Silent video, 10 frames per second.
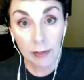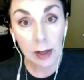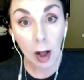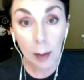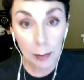
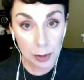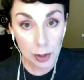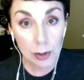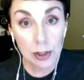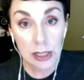
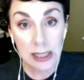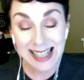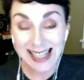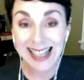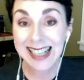opportunity to
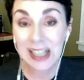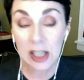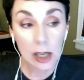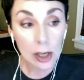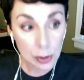get
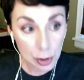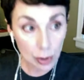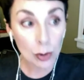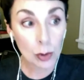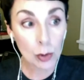
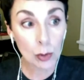to